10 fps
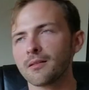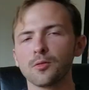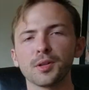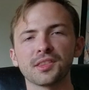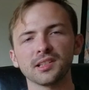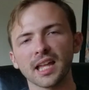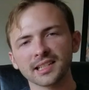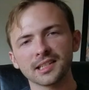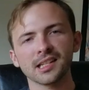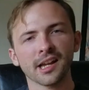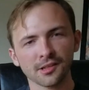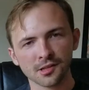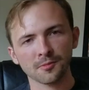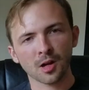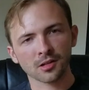with the legs attached to
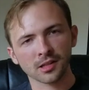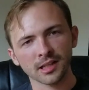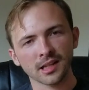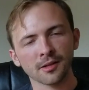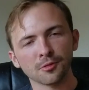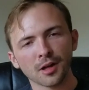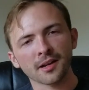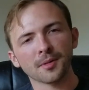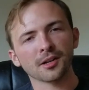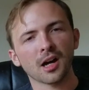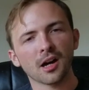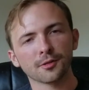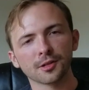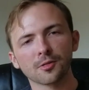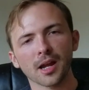the rocket, it will add about
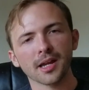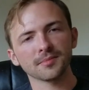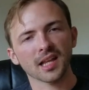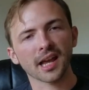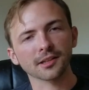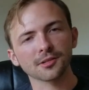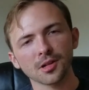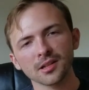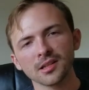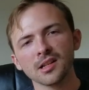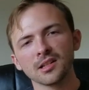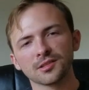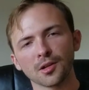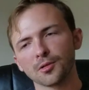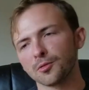100 grams extra.
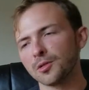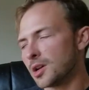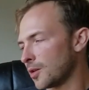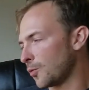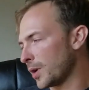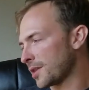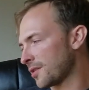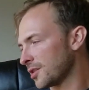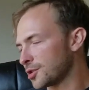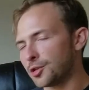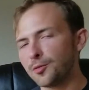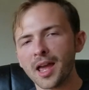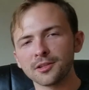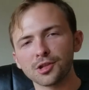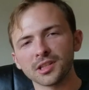So with two
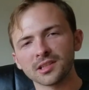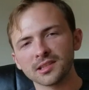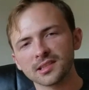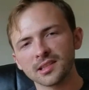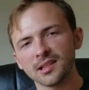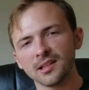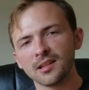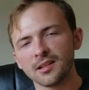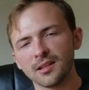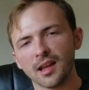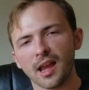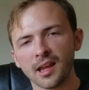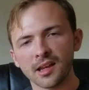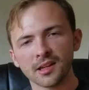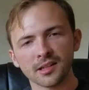engines
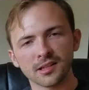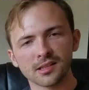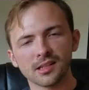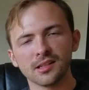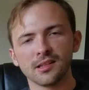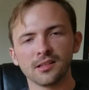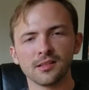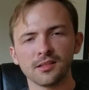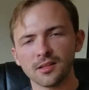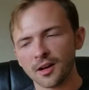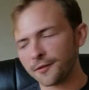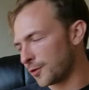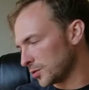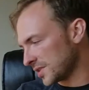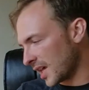and a
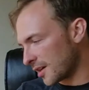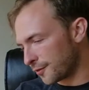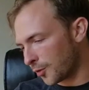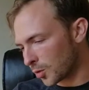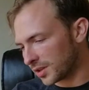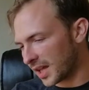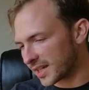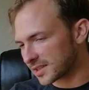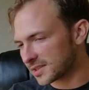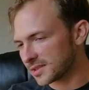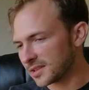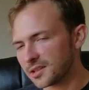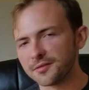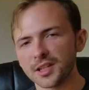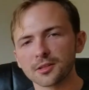full set of four legs,
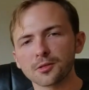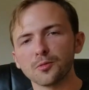the vehicle